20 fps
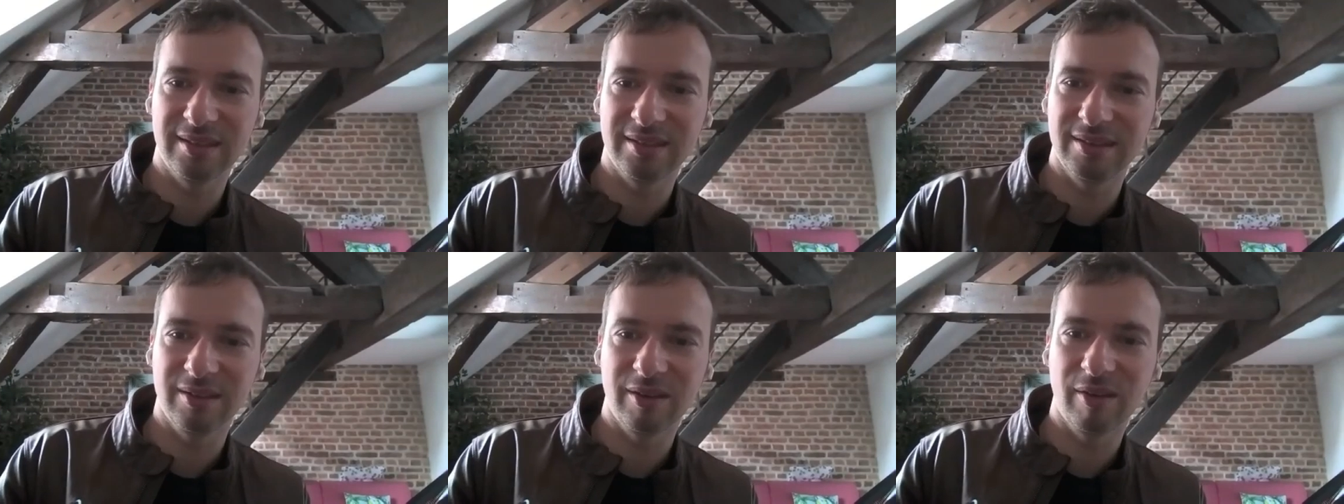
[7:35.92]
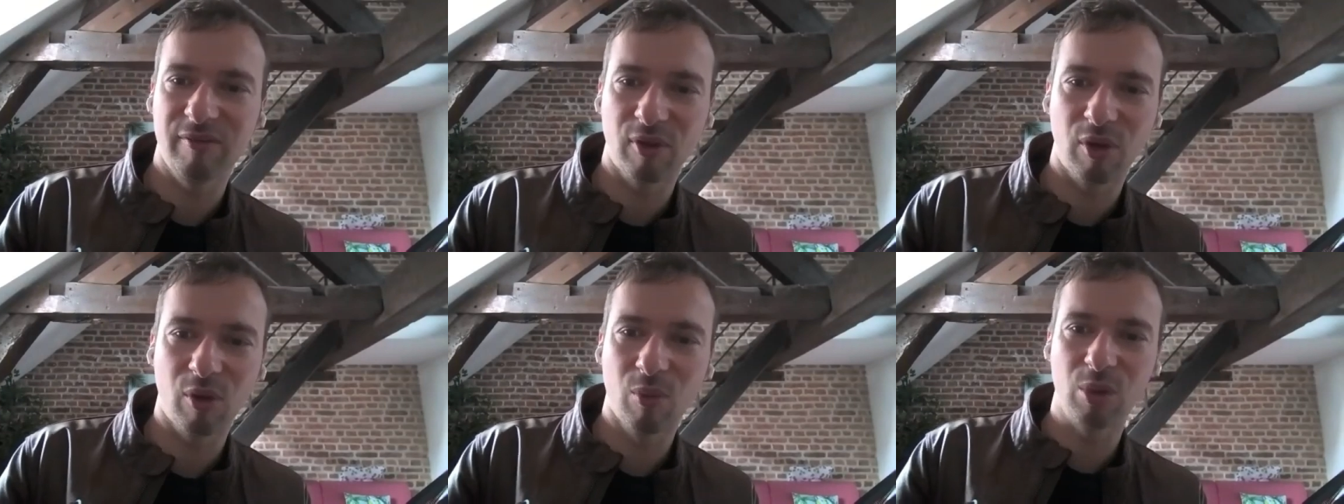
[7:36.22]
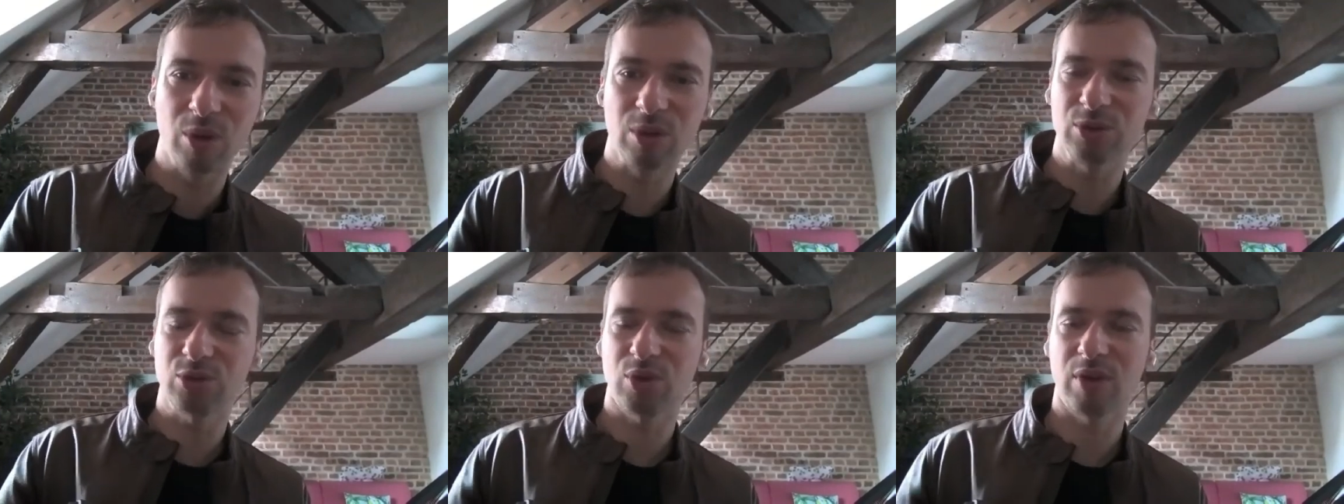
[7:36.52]
for a
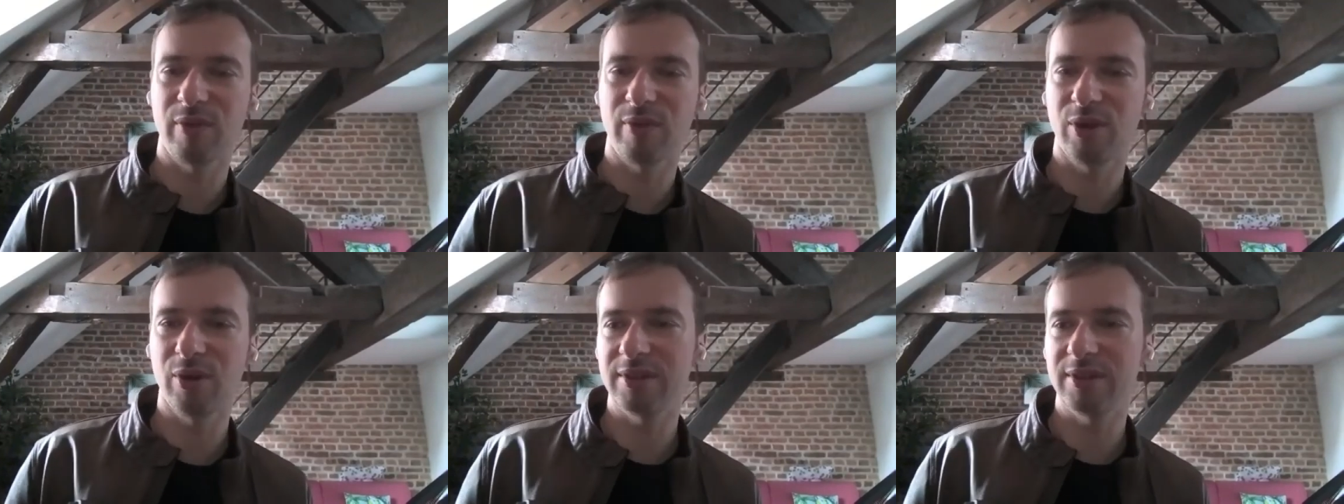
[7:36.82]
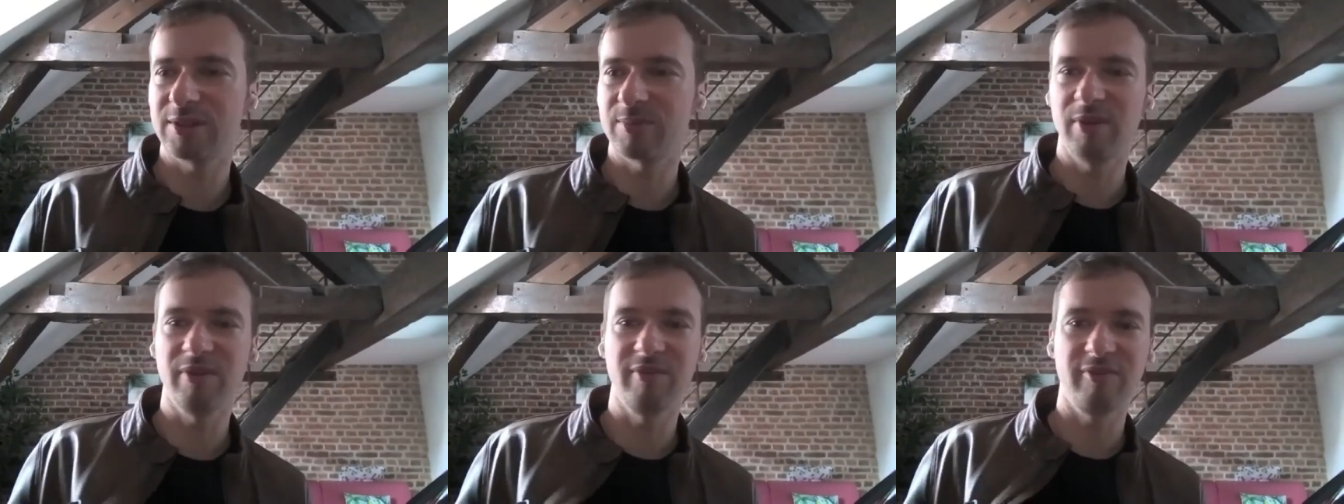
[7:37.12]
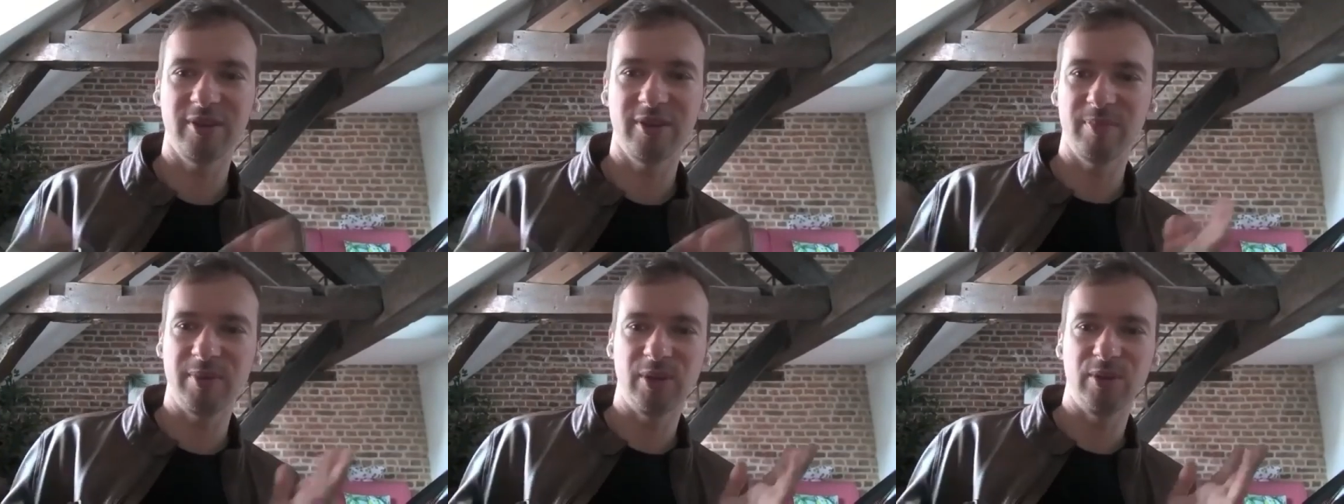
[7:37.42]
world traveler, it's
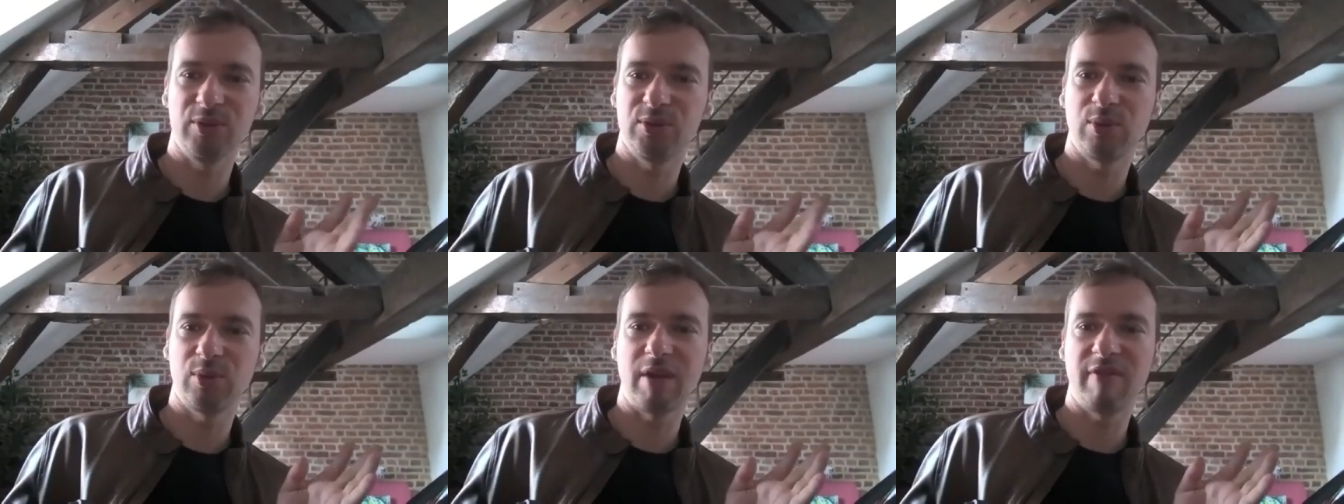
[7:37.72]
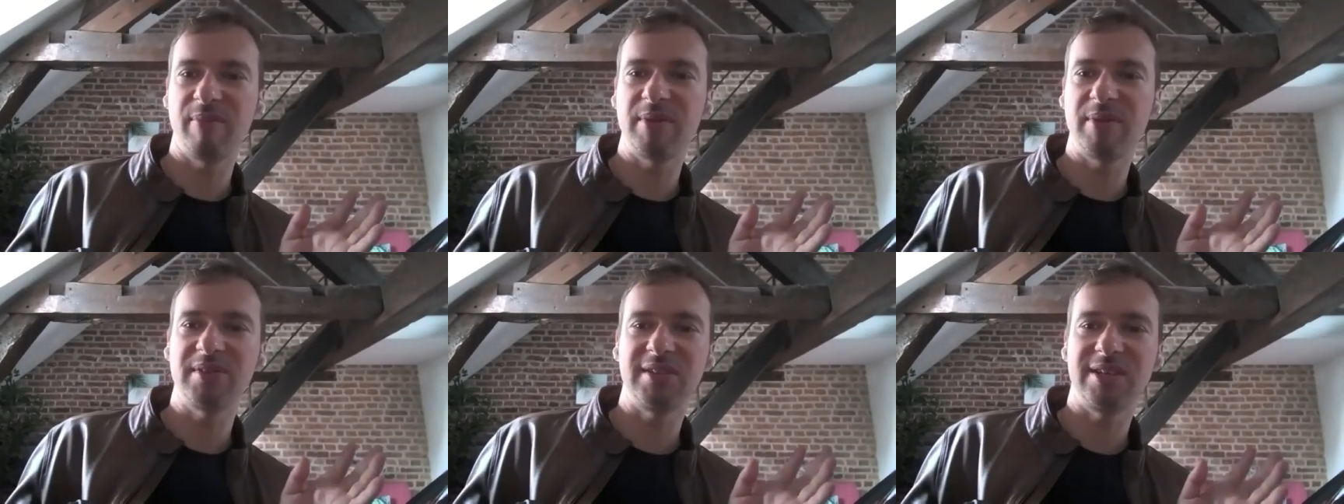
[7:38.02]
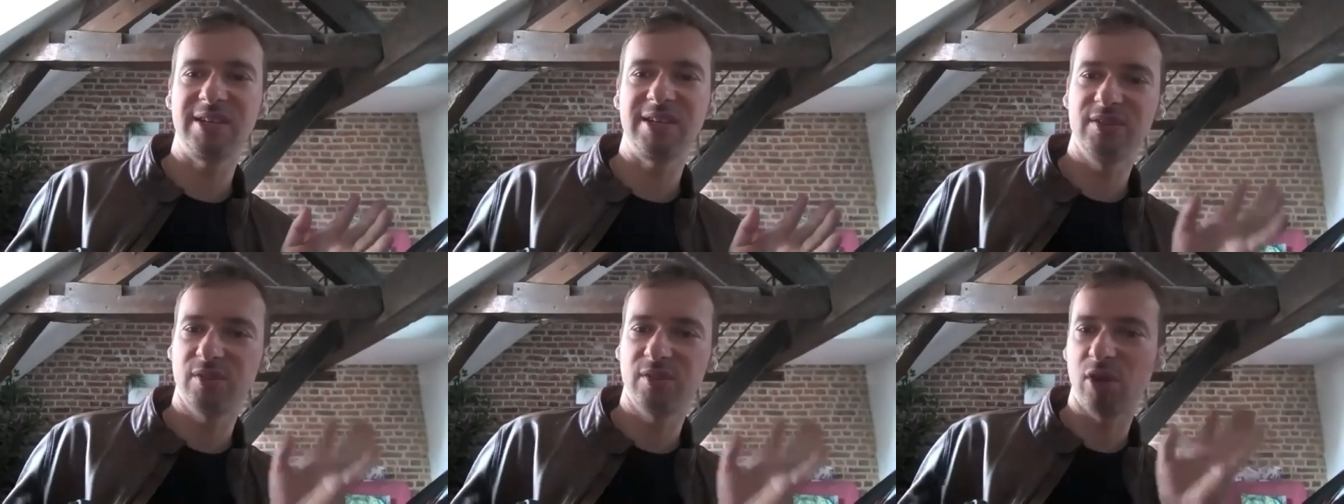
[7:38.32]
perfect because you have
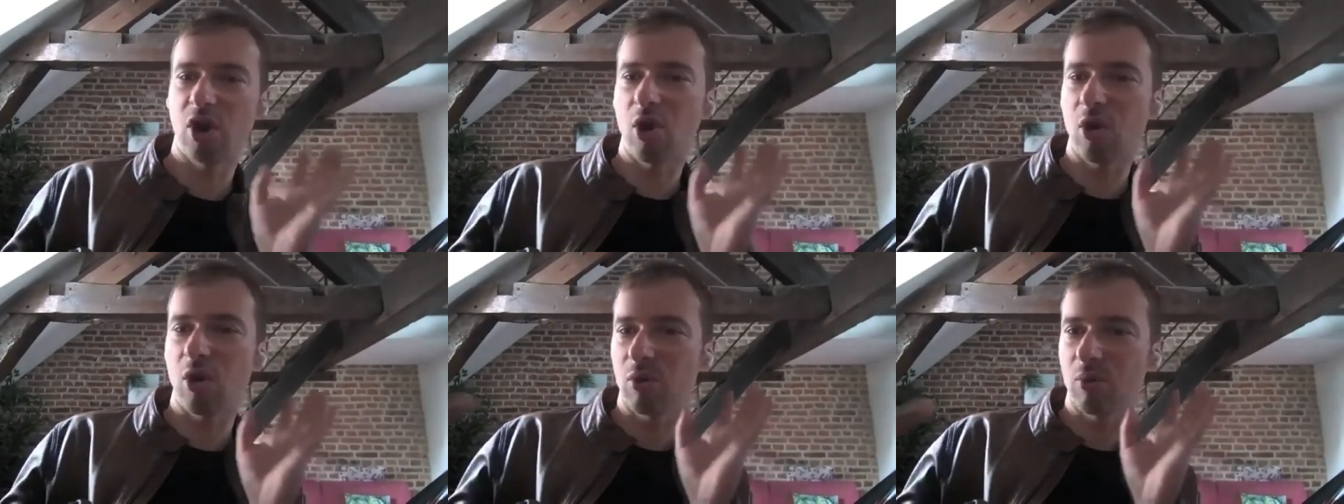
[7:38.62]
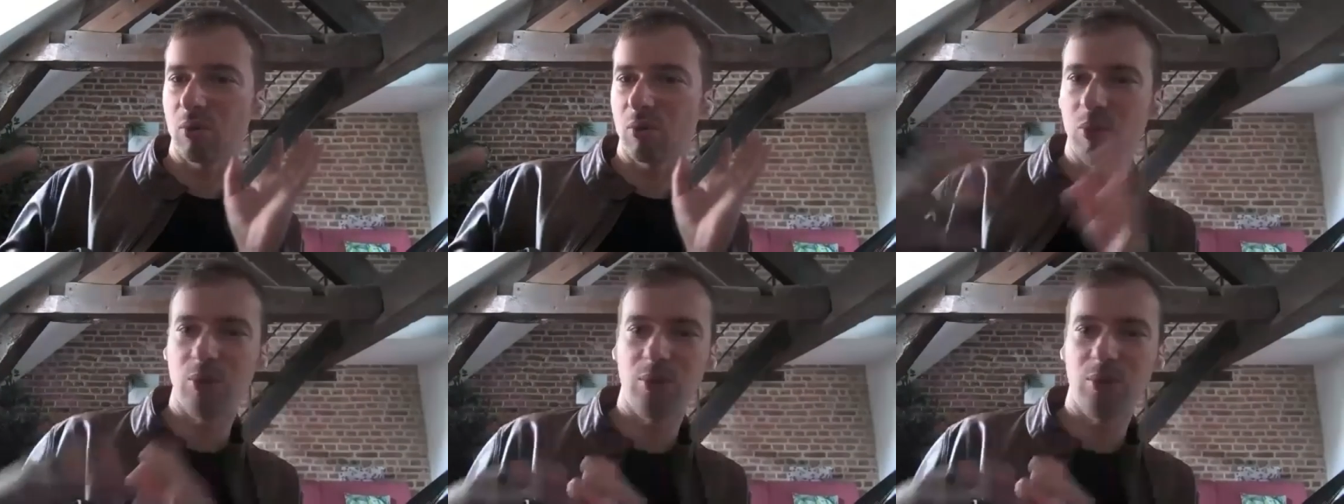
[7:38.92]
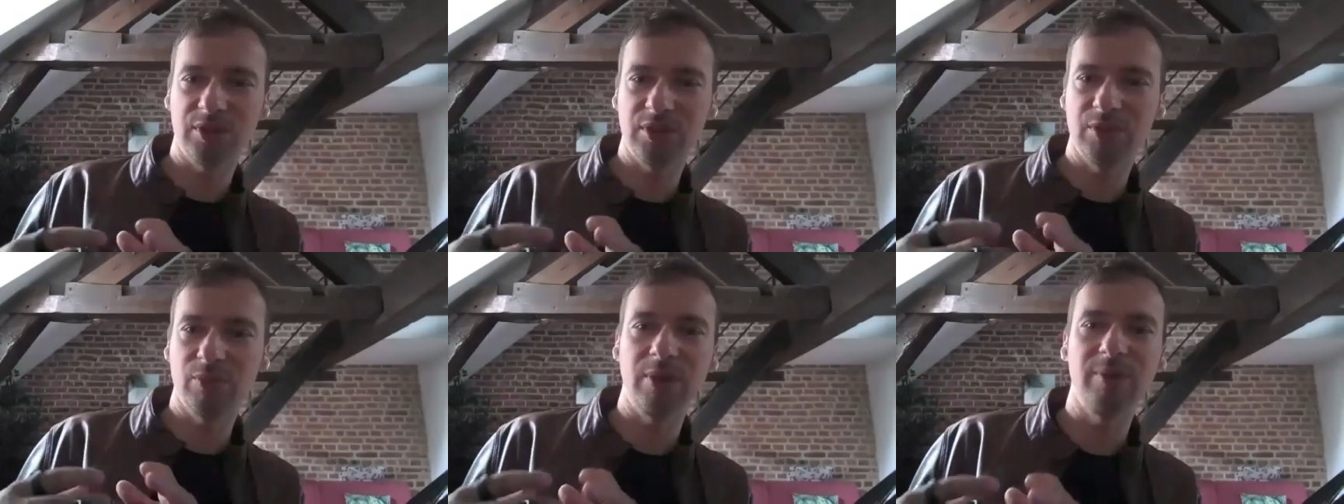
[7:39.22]
basically the whole world
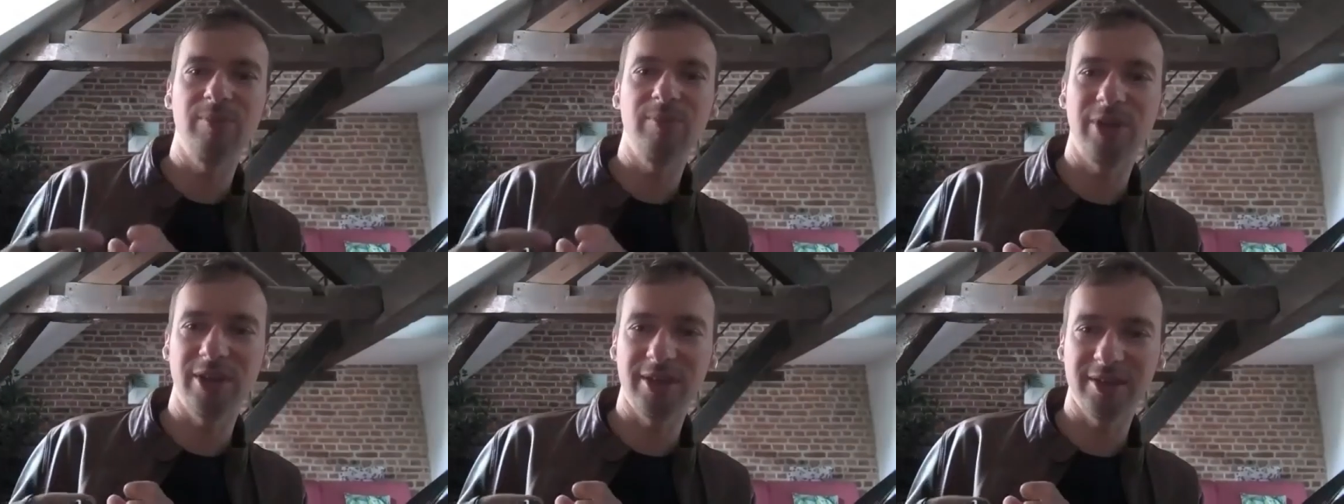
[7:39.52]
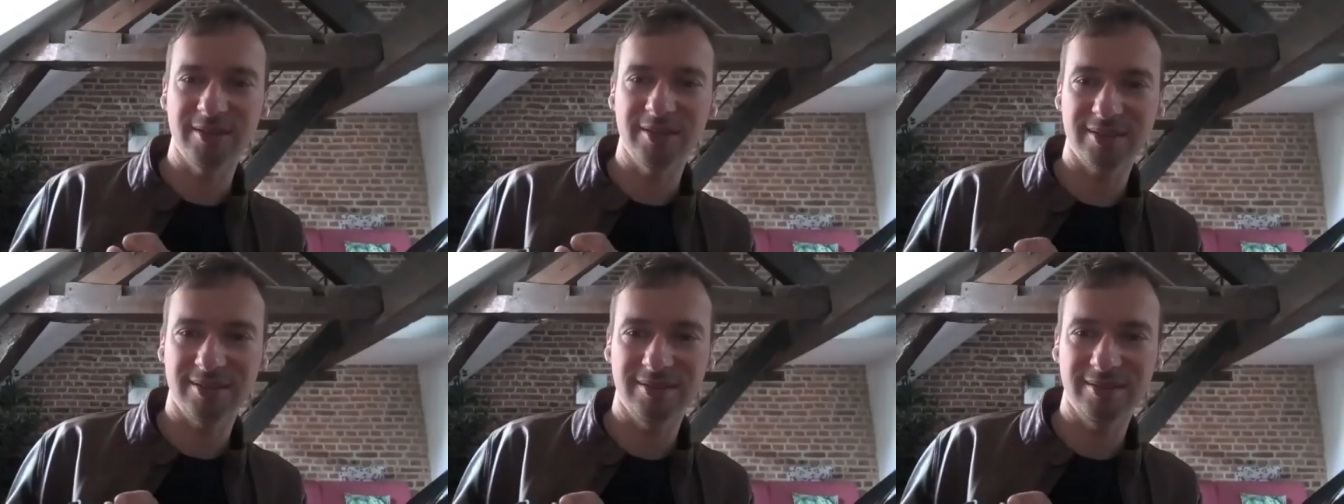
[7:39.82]
in one place.